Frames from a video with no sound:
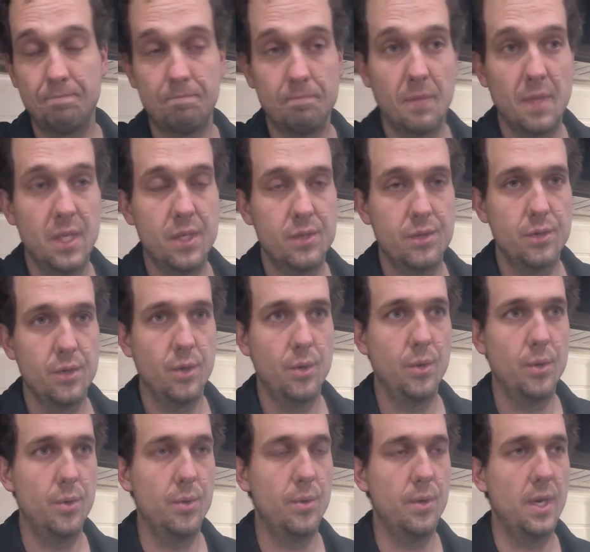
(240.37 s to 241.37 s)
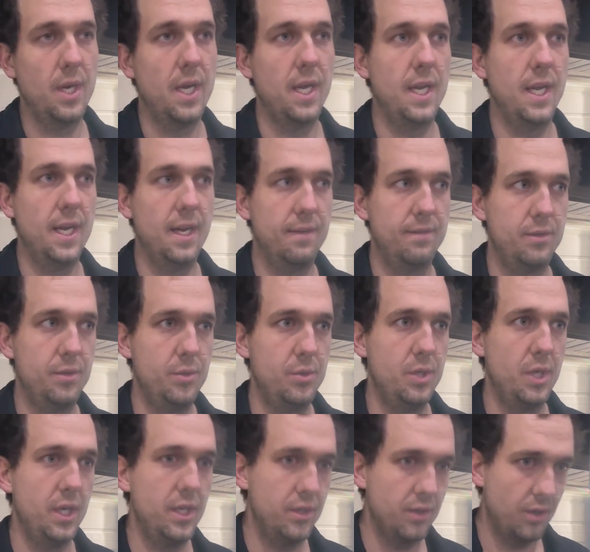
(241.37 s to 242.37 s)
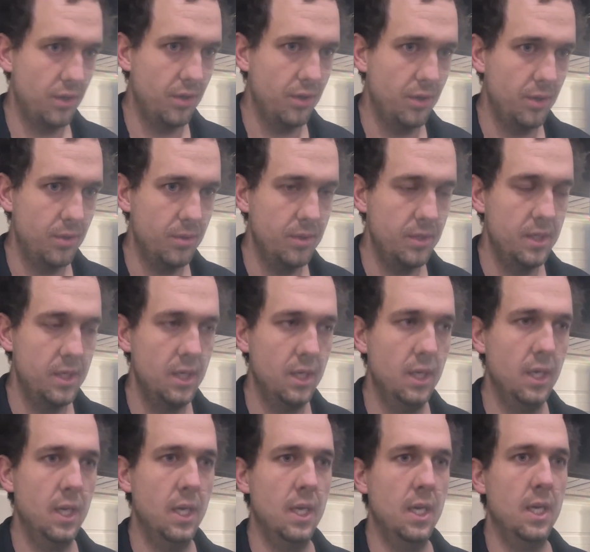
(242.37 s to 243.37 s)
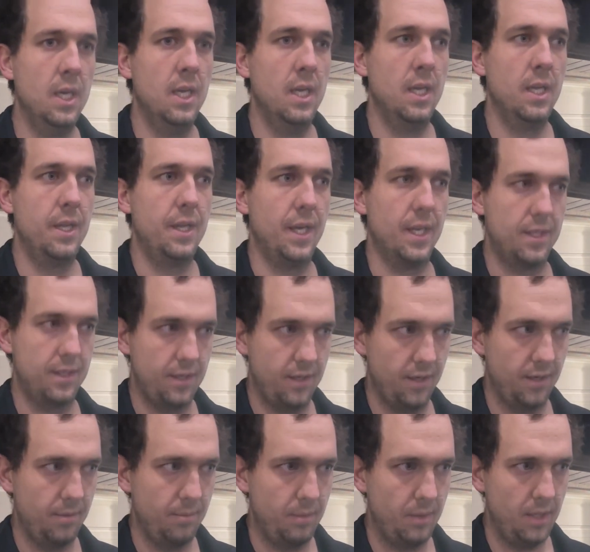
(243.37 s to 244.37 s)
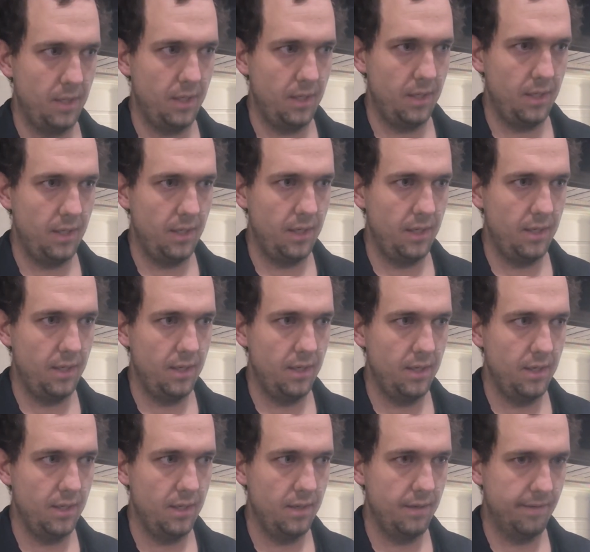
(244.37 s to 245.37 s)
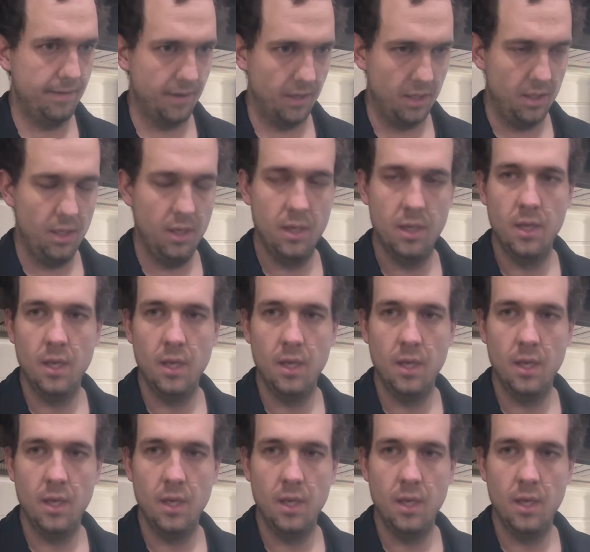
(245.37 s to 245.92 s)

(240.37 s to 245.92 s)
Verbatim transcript: So I have to change all those. That's gonna be fun.